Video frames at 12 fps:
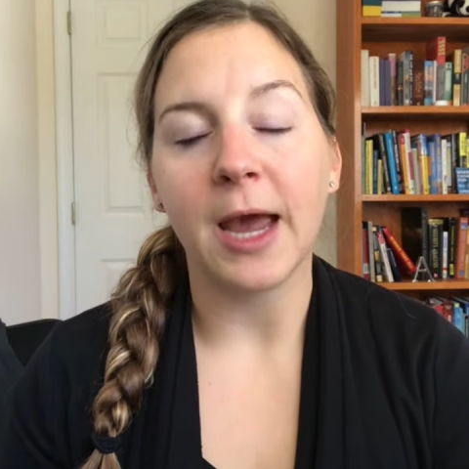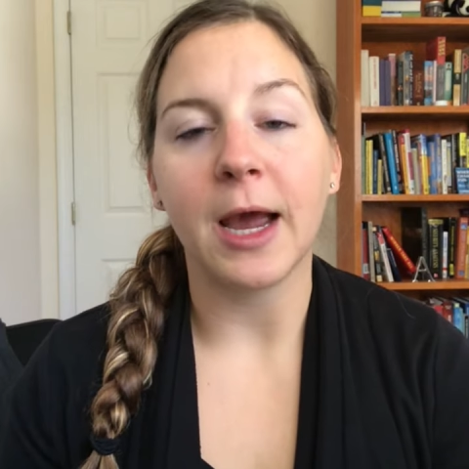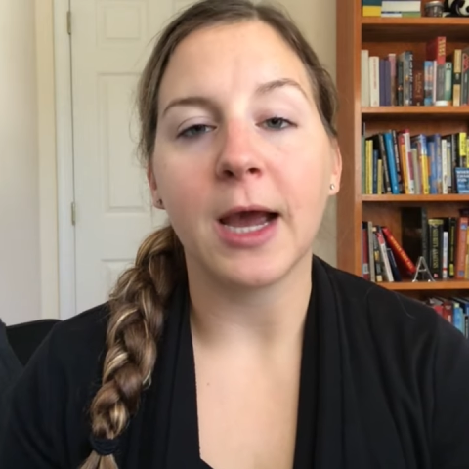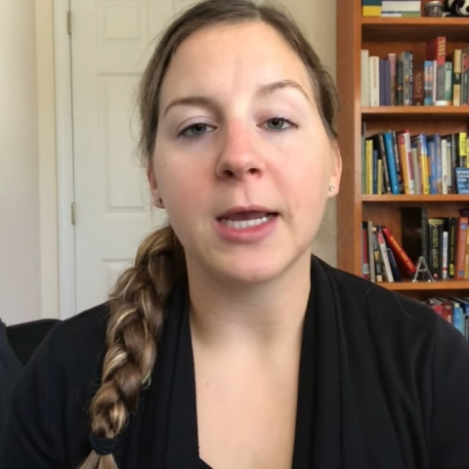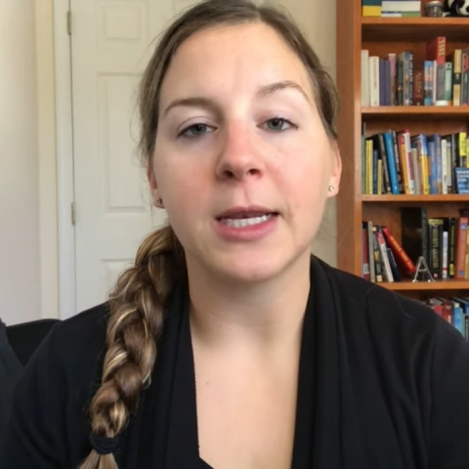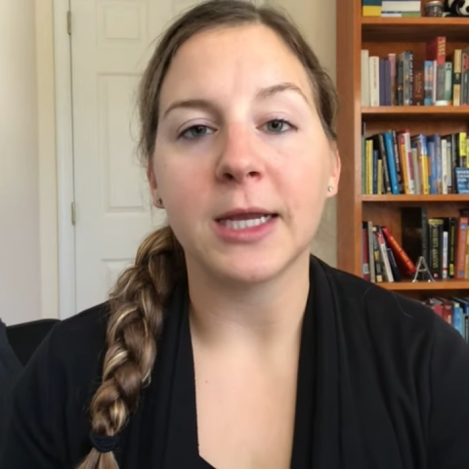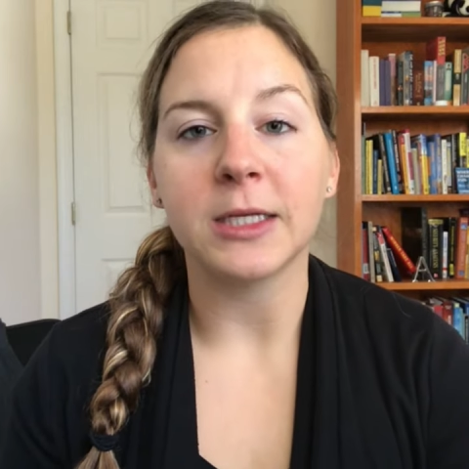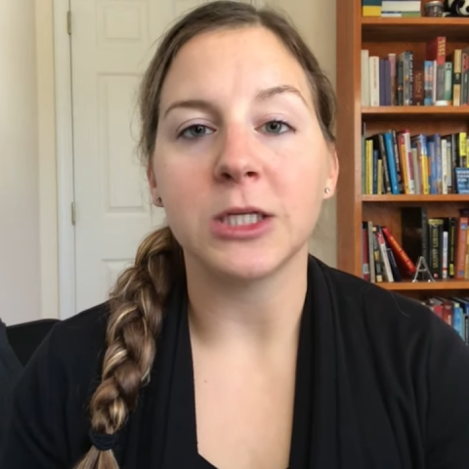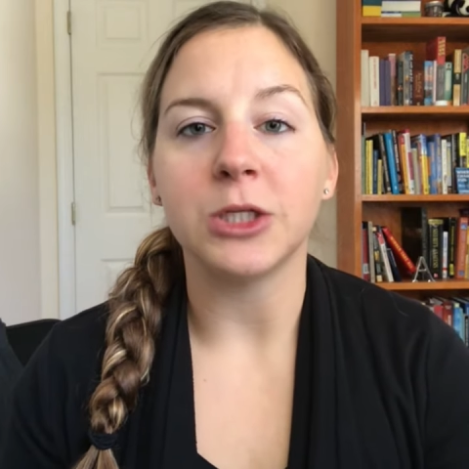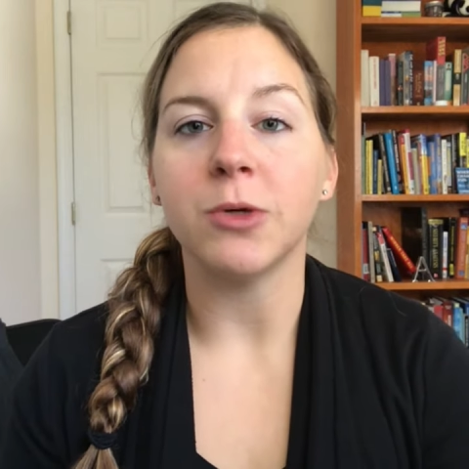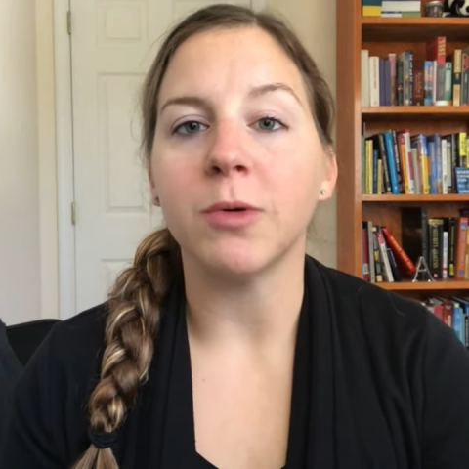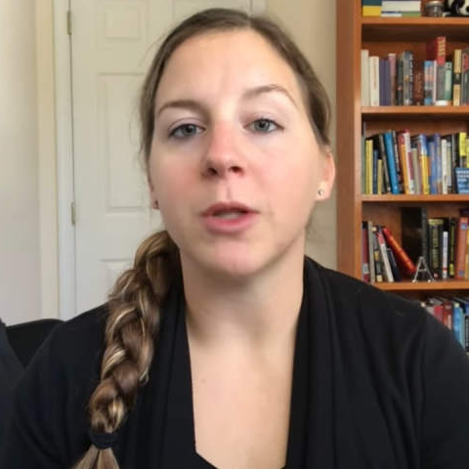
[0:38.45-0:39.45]
I got
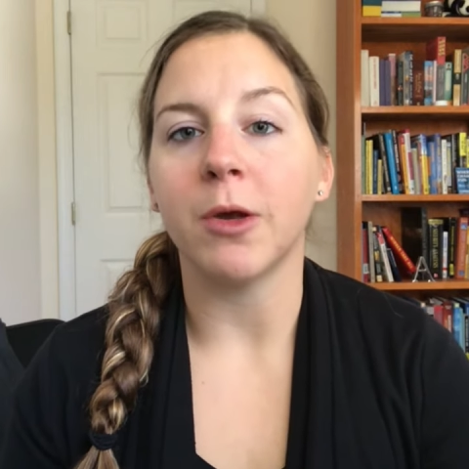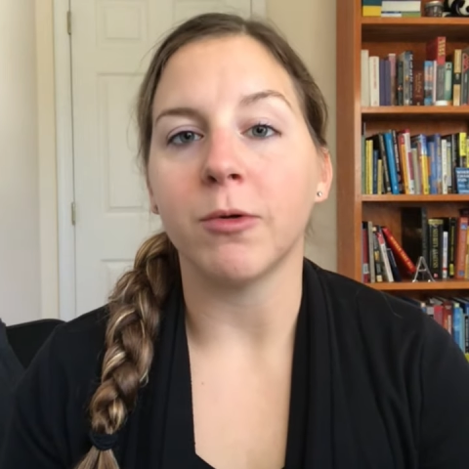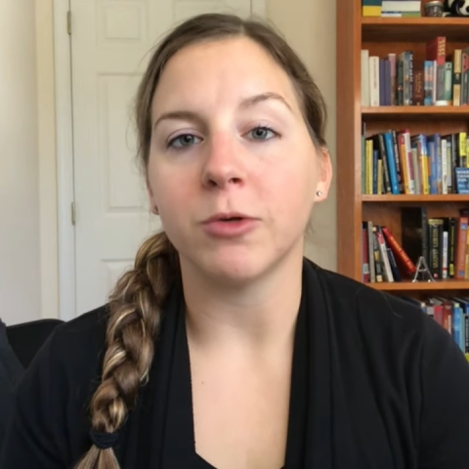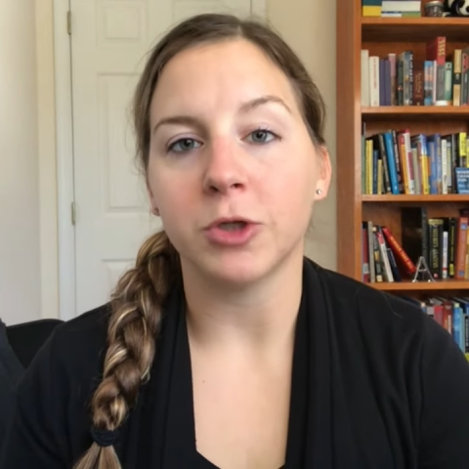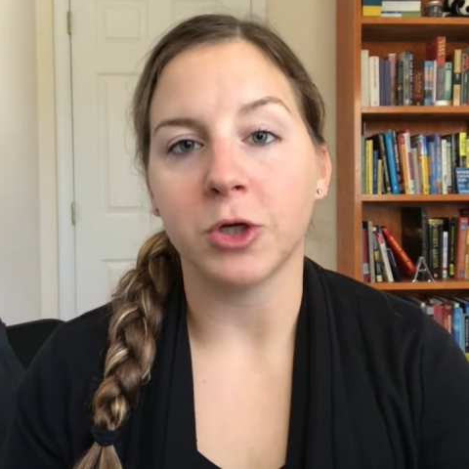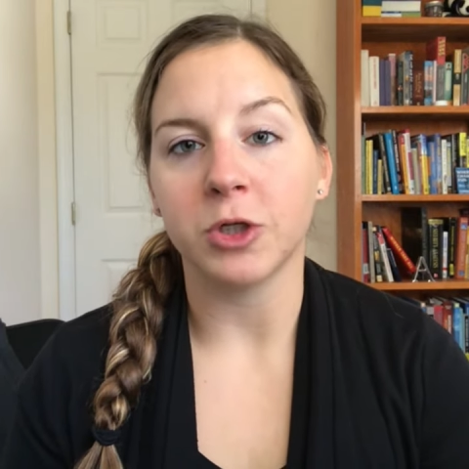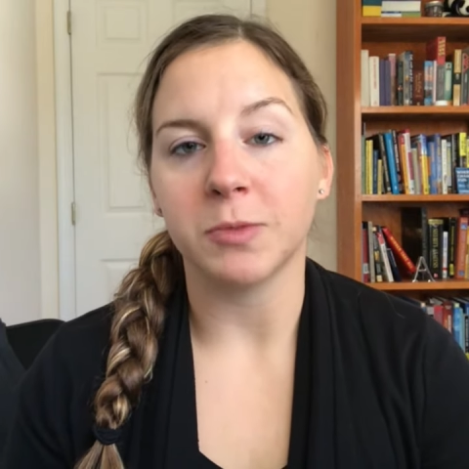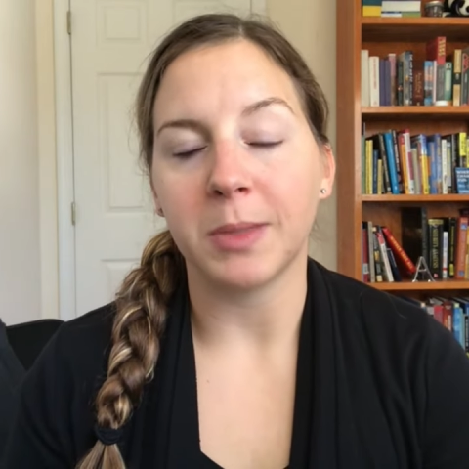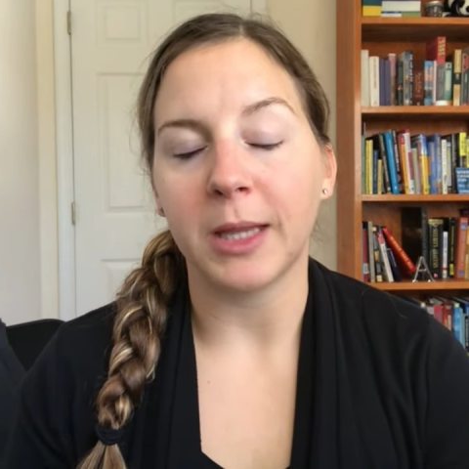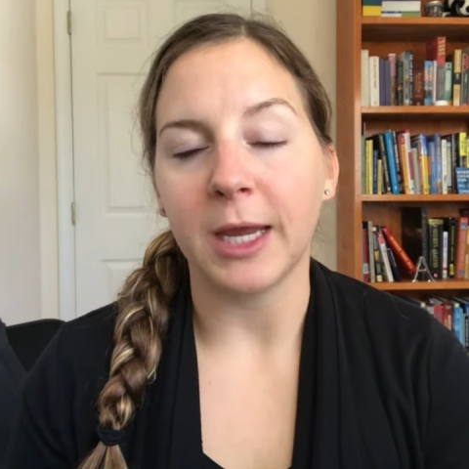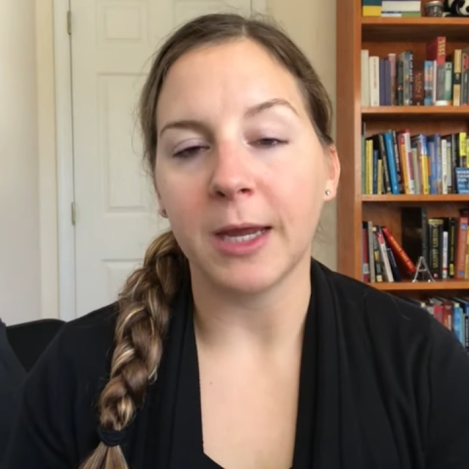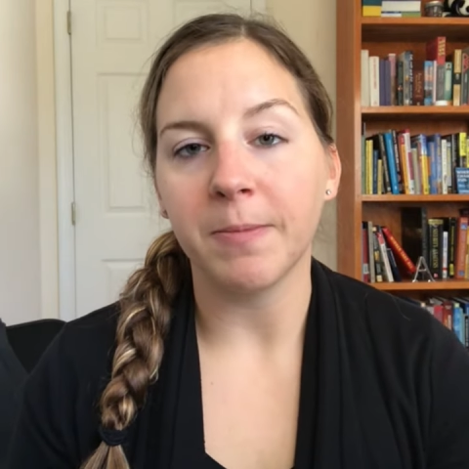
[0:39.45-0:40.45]
connected to a local church
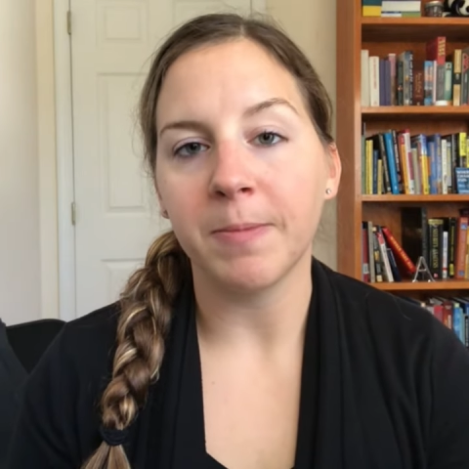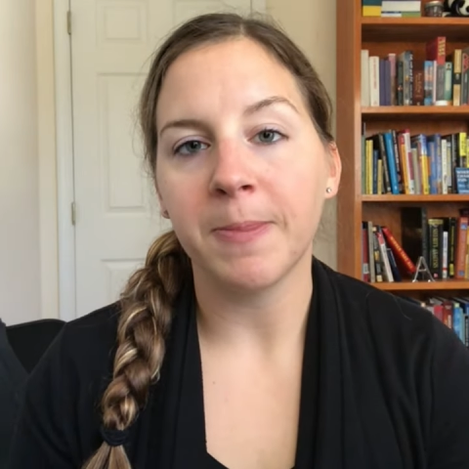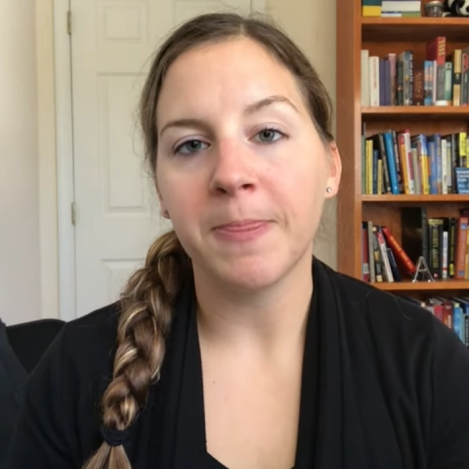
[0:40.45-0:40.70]
plant.